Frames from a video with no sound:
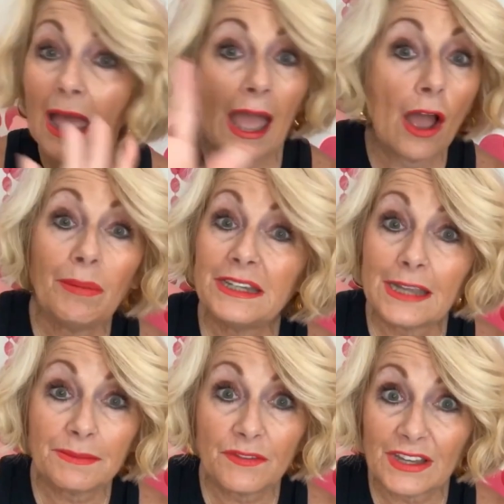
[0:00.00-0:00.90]
How
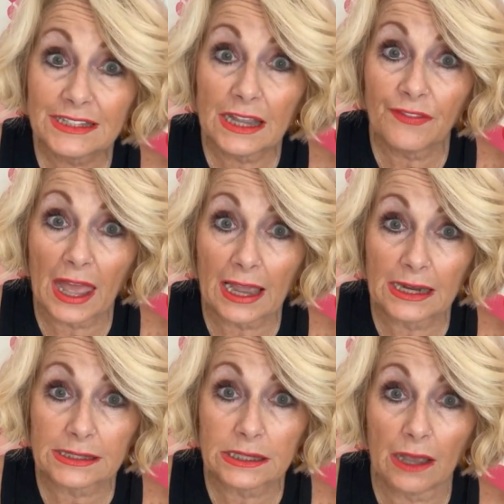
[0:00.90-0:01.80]
many times have I said
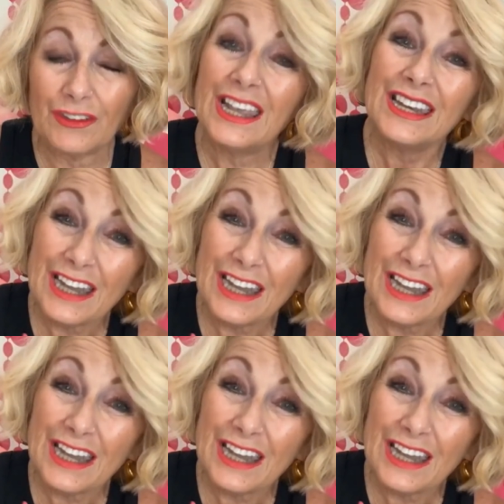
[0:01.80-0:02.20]
that kind of stuff?